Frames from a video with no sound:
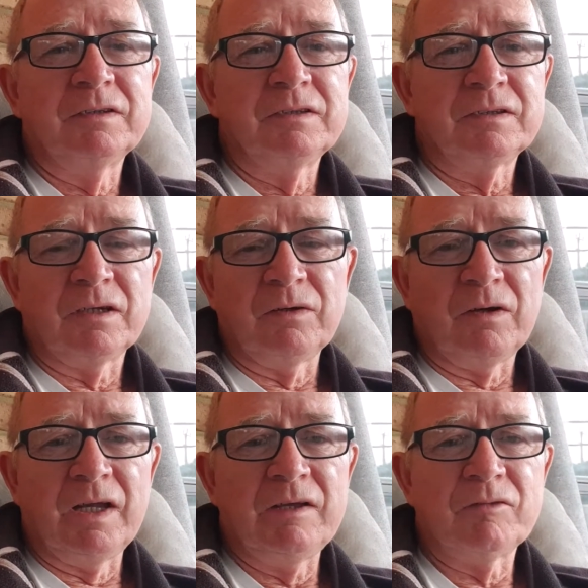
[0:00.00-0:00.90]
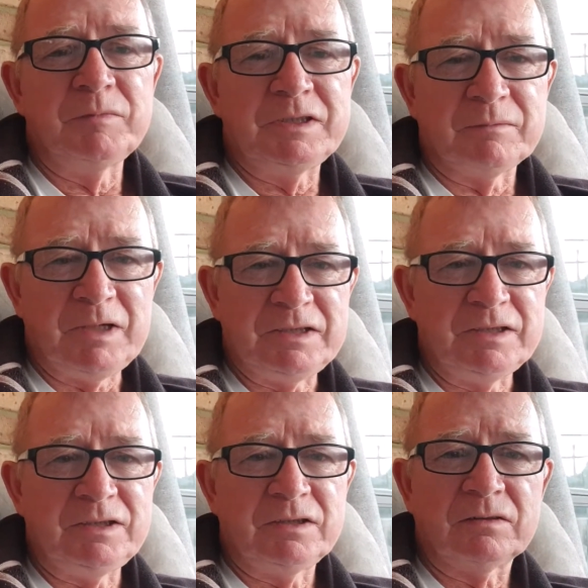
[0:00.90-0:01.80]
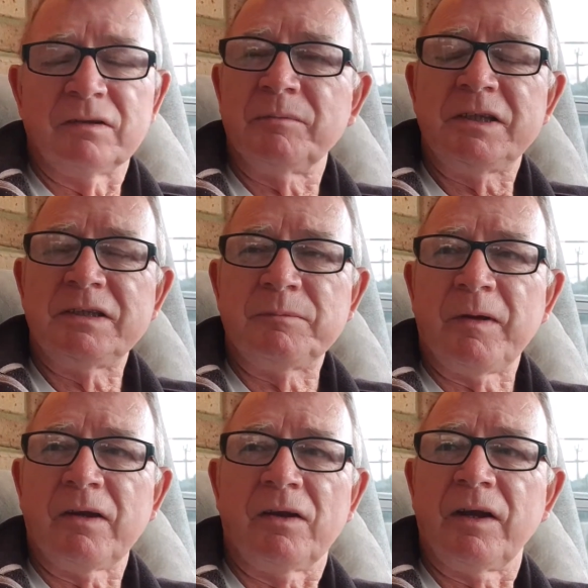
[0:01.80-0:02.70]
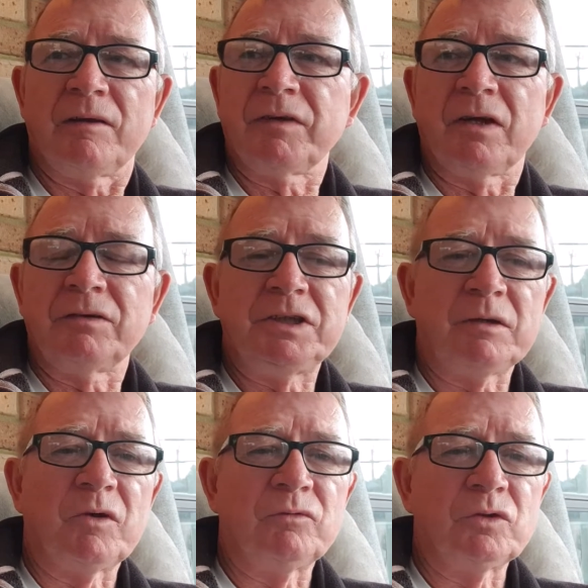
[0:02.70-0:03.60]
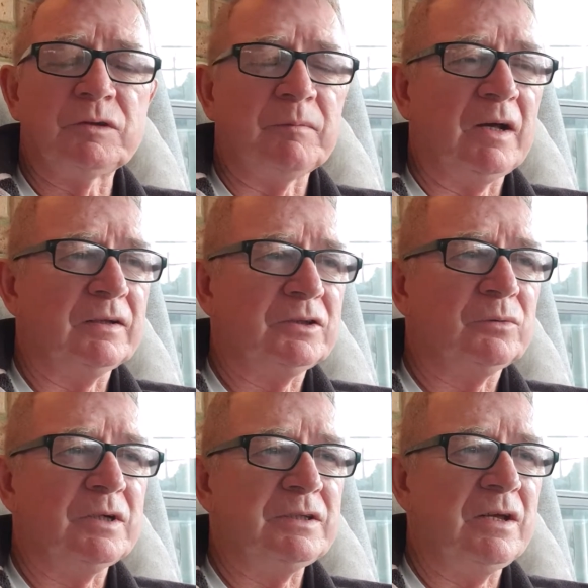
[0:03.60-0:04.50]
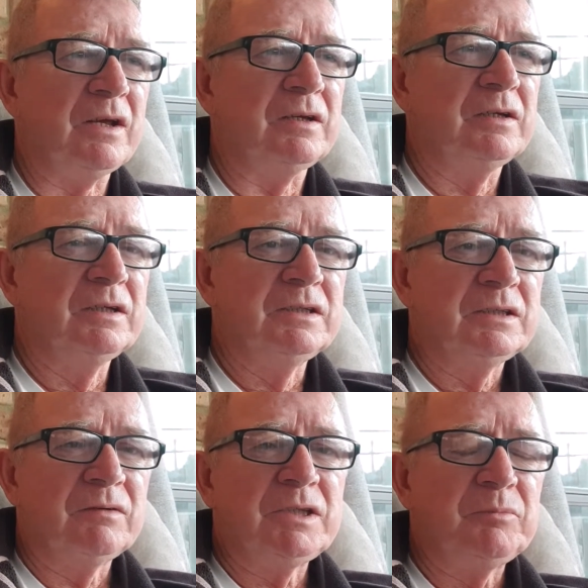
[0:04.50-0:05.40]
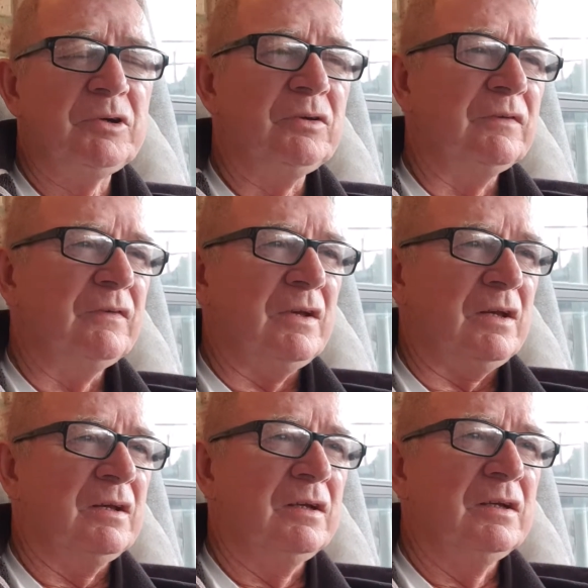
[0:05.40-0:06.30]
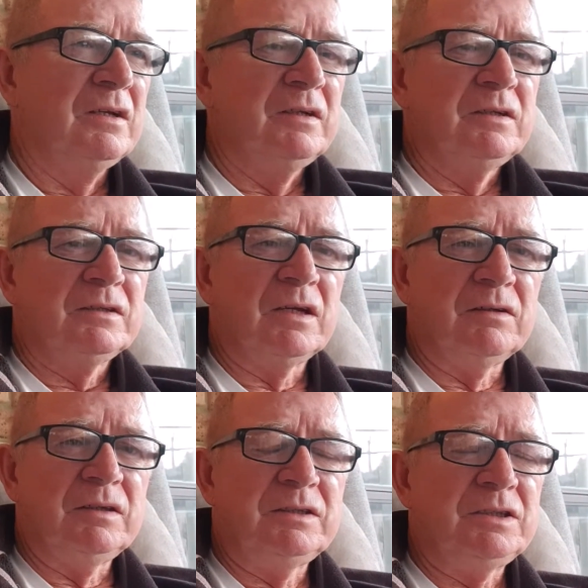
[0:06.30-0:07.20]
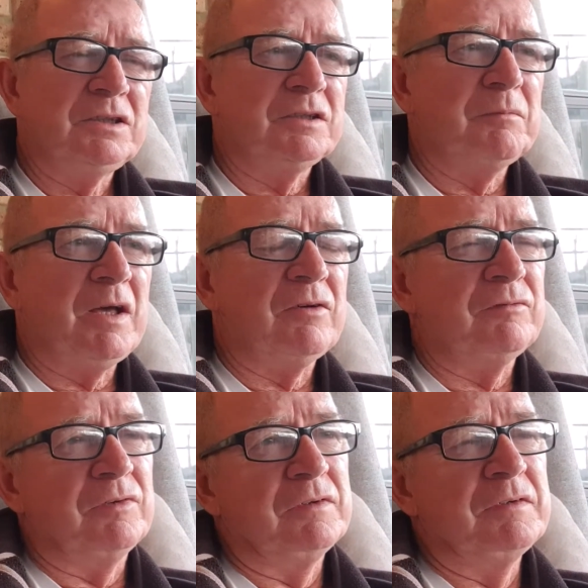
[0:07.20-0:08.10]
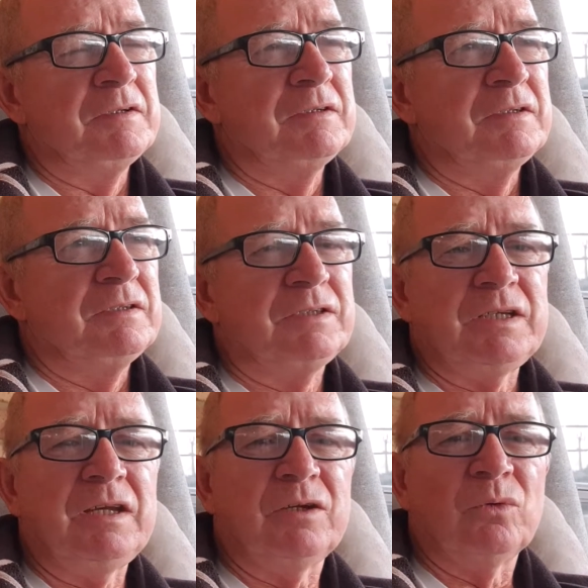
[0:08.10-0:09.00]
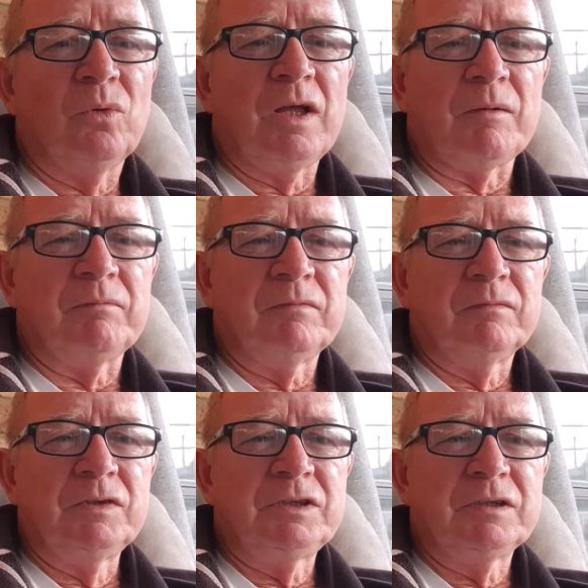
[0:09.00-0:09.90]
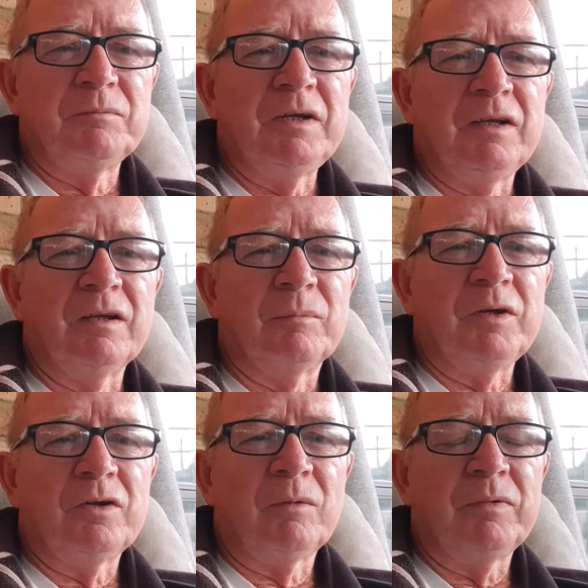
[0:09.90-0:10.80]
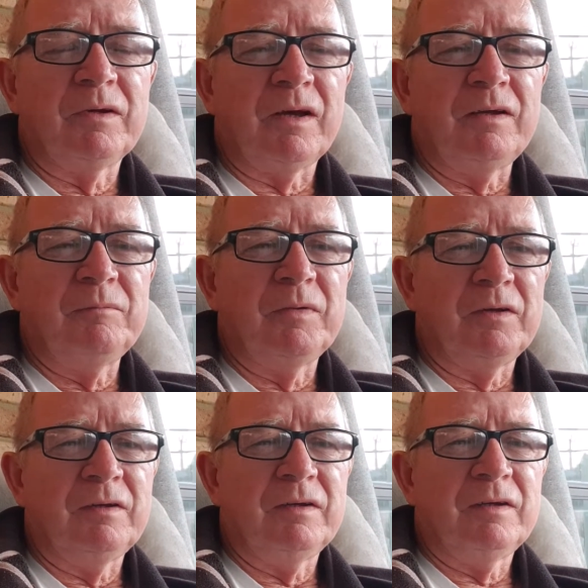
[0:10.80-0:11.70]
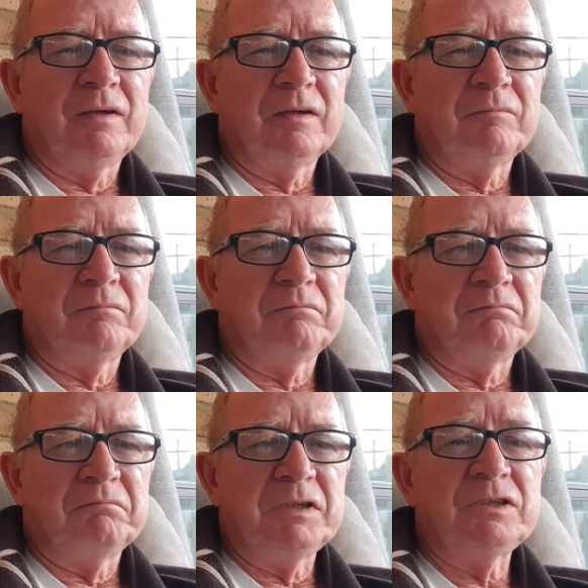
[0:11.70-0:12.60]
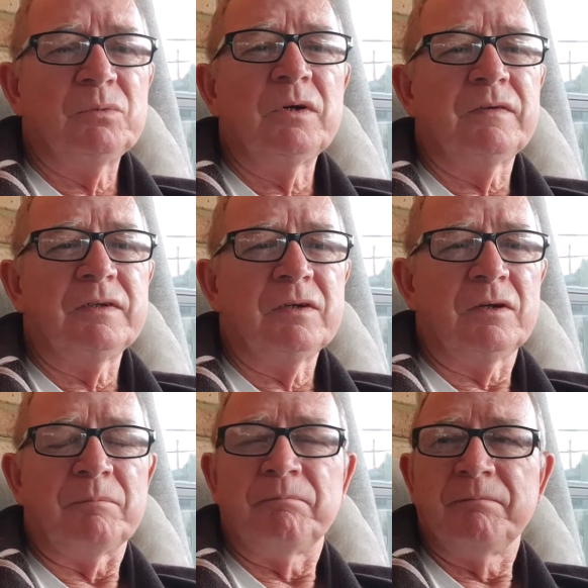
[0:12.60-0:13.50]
So I never miss a message on the message bank. I don't have to go and check my voicemail, it's always there. So it's a pretty good thing. So it's just a matter of setting it all up, which can be a little bit complicated, but it's worth the time.